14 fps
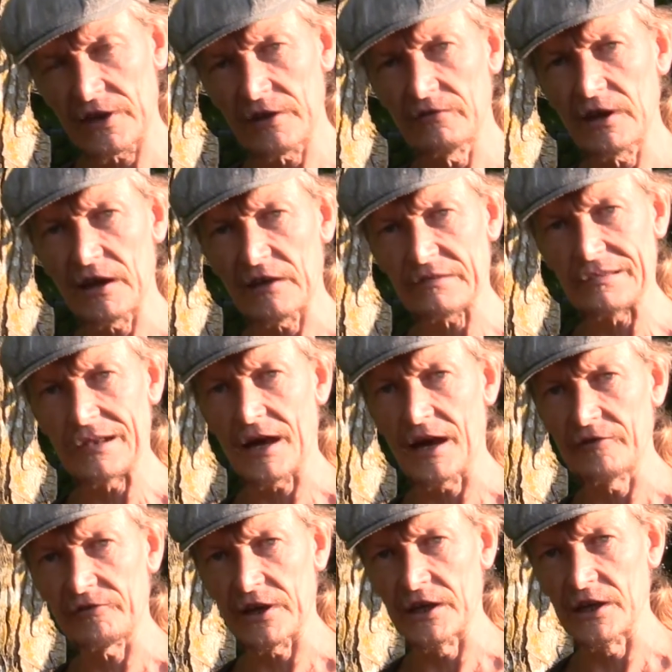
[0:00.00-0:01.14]
giving us the
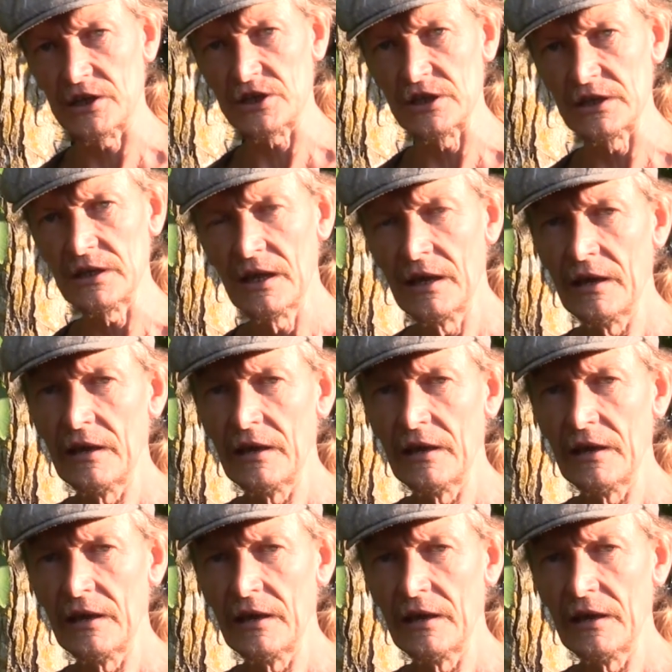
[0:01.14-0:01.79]
life energy,